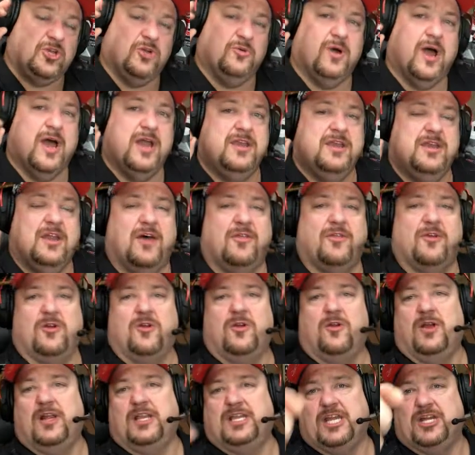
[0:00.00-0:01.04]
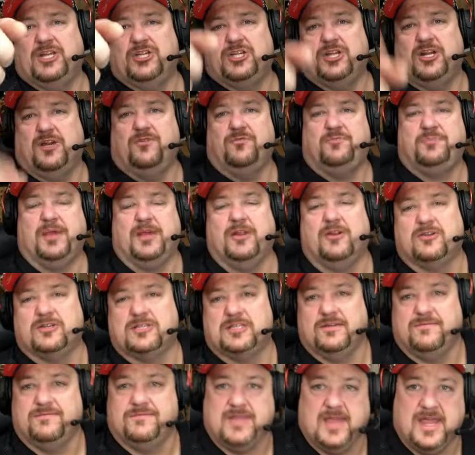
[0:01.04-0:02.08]
to another edition of Peter
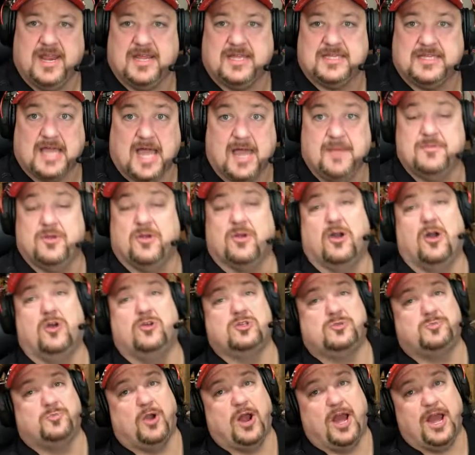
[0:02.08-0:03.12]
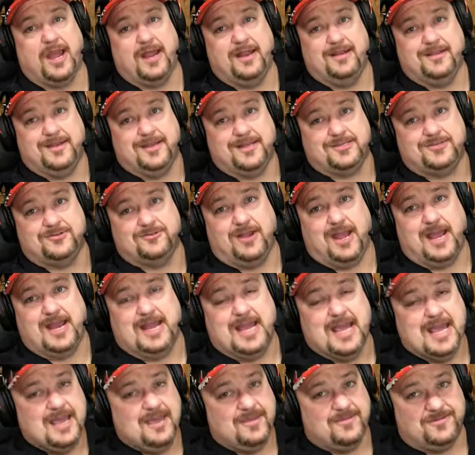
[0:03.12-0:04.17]
Synthetics. I'm your host, Brian. That's
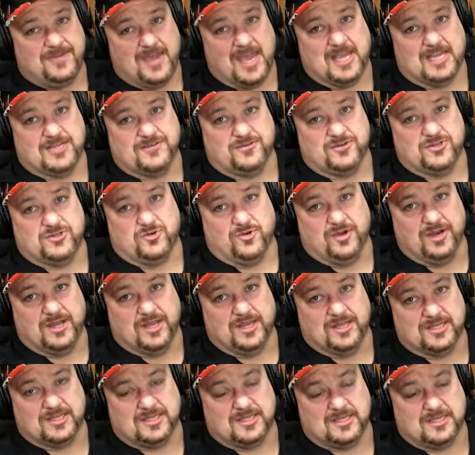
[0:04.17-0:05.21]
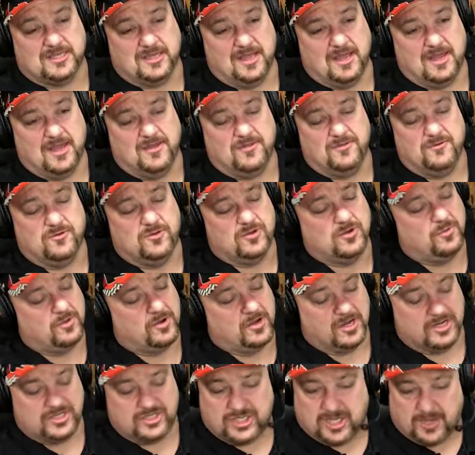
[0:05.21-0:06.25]
right. Thanks for joining us. So
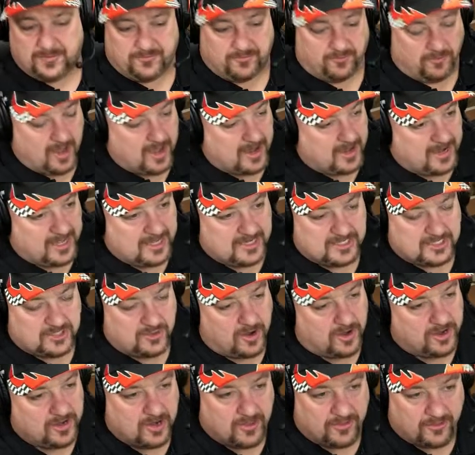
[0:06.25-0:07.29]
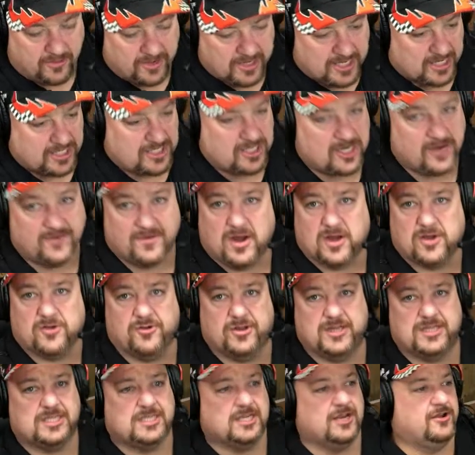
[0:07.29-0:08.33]
we're going to jump right on into another edition of our
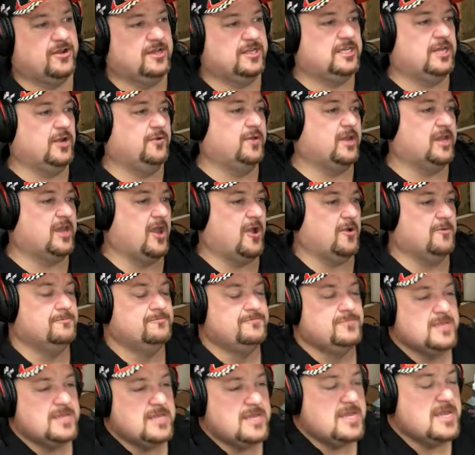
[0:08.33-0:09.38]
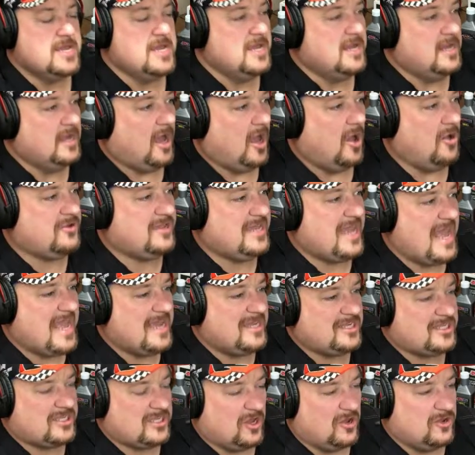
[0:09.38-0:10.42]
grease series. Here we go.
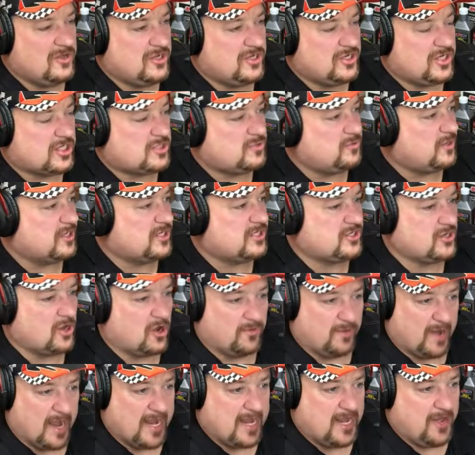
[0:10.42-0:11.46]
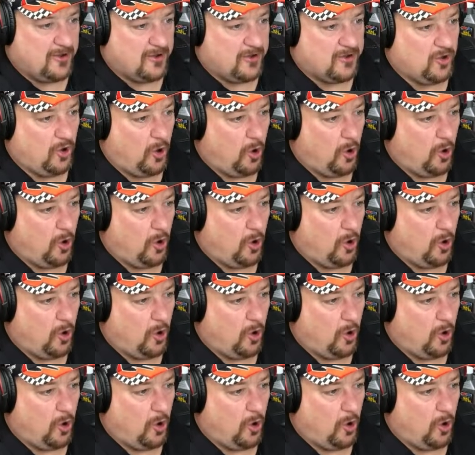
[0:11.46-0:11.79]
Okay, so you just want to start right here at